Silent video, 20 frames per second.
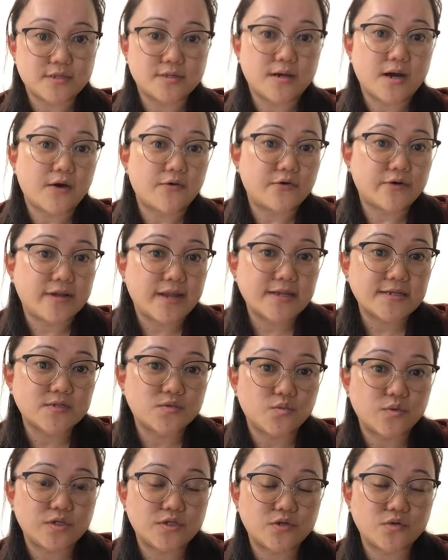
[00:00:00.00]
our next
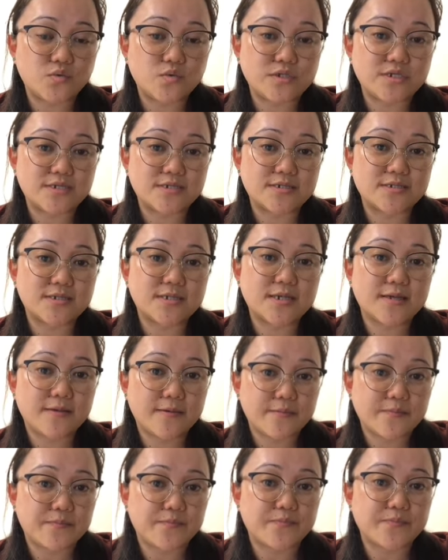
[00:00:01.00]
video, which is
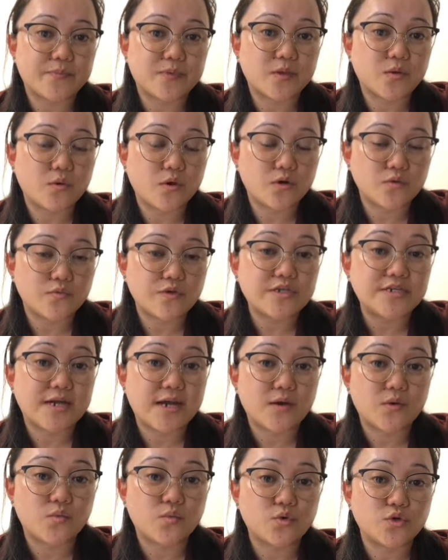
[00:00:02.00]
on which
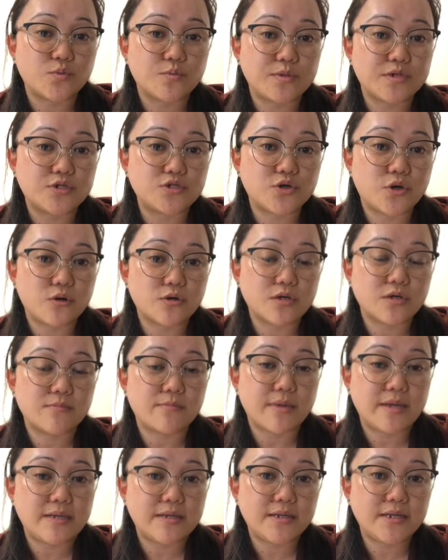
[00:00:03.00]
I would be talking
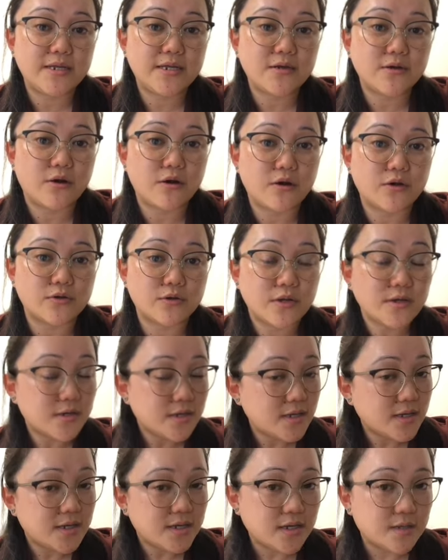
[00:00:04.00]
mainly on
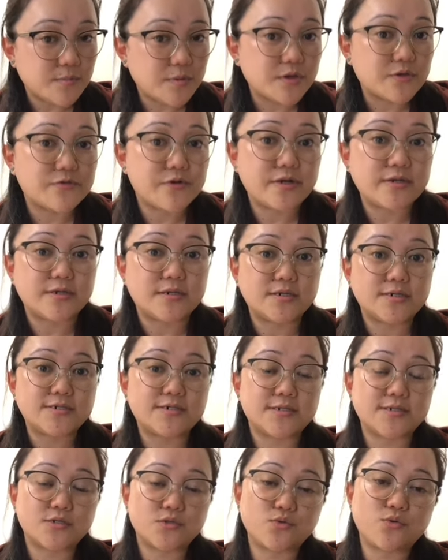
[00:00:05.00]
immigrant
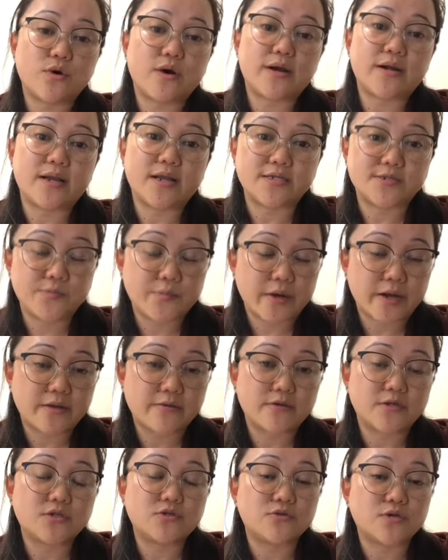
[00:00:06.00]
nurses who are
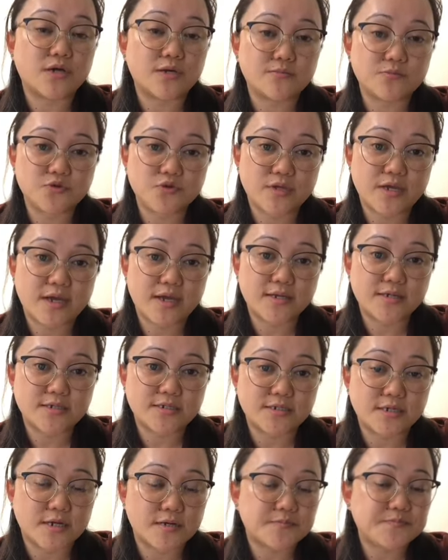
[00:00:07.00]
aspiring to come to
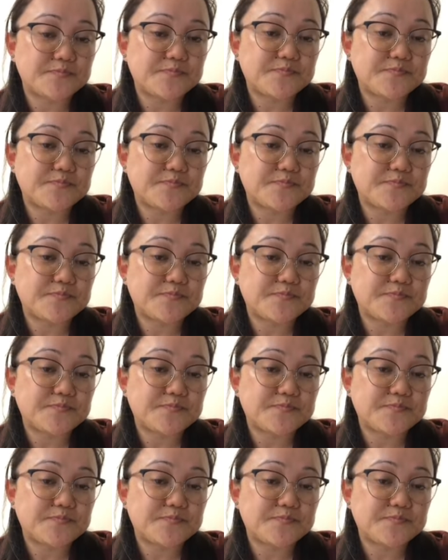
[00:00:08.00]
Canada,